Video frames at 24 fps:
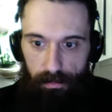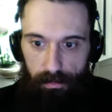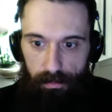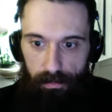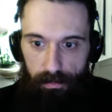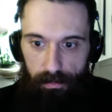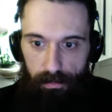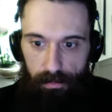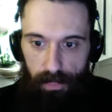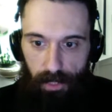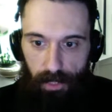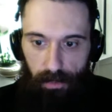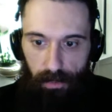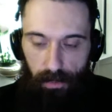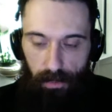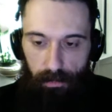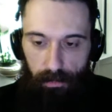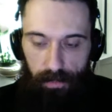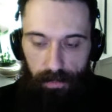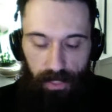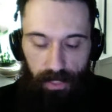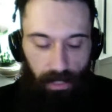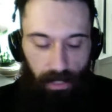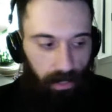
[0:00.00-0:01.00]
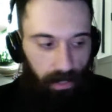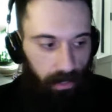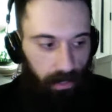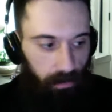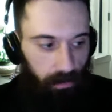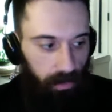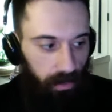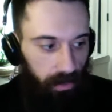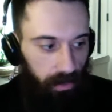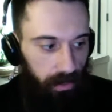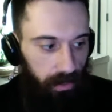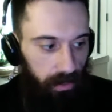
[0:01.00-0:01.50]
you know, I'm sounding like a
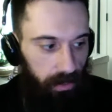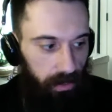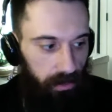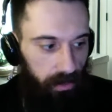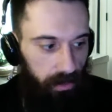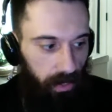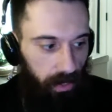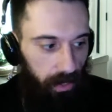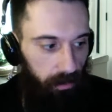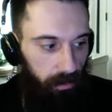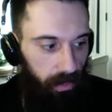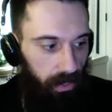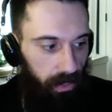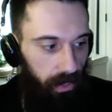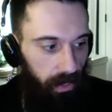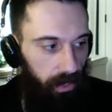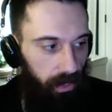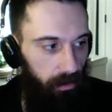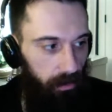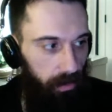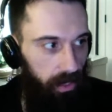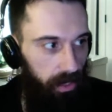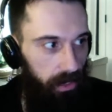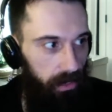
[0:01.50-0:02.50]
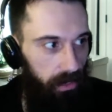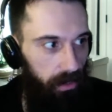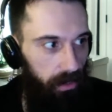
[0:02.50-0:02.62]
real indie snob right now, but